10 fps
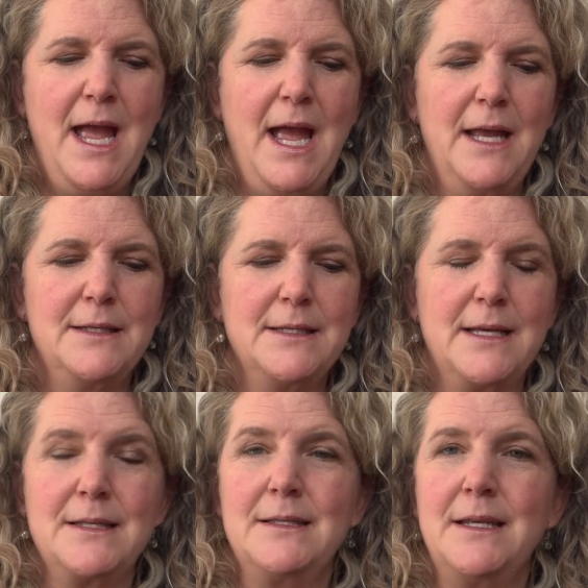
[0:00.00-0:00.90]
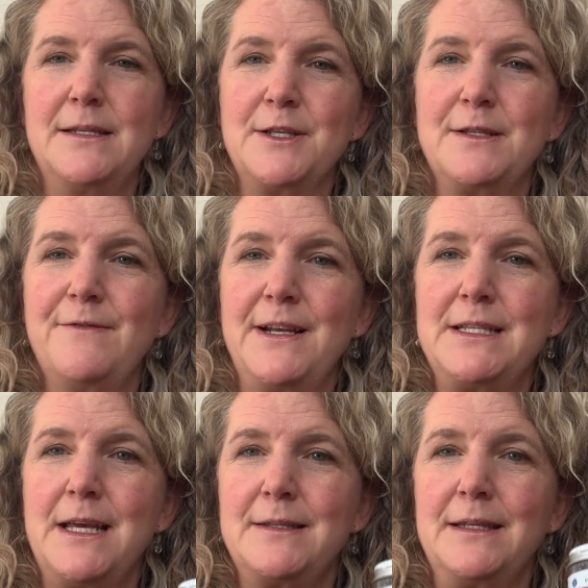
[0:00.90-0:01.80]
And as I said, just
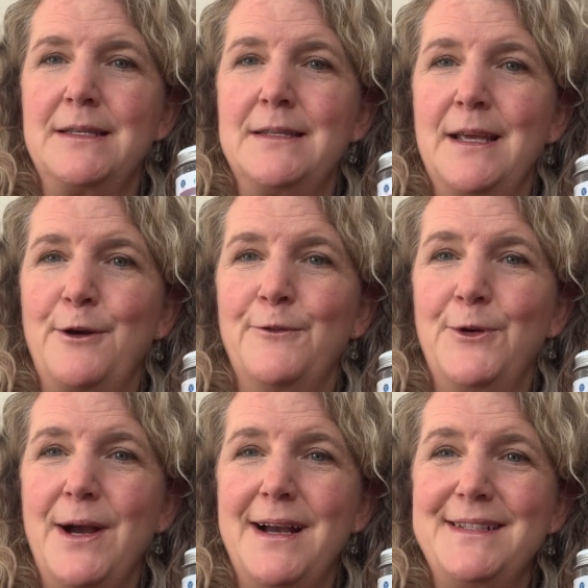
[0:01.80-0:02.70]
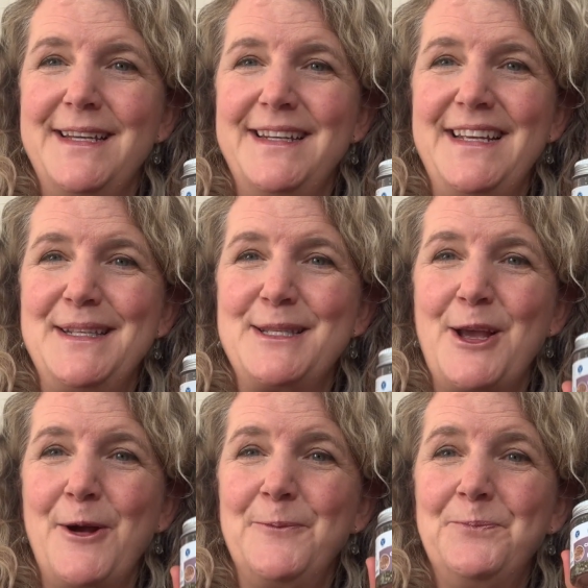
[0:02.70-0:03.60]
fantastic to tick off your iodine needs.
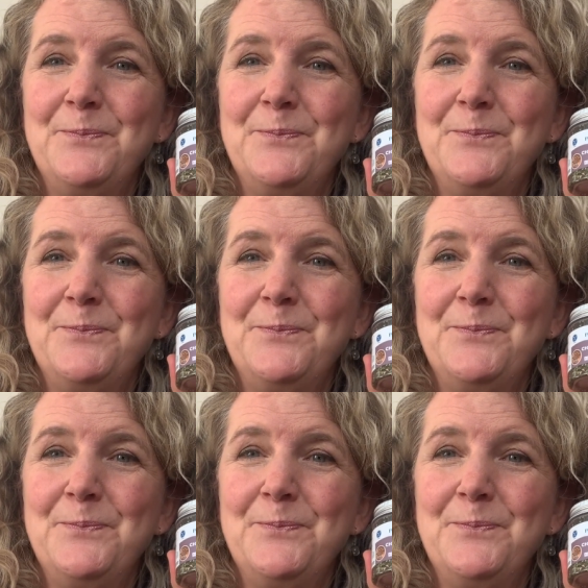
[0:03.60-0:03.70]
So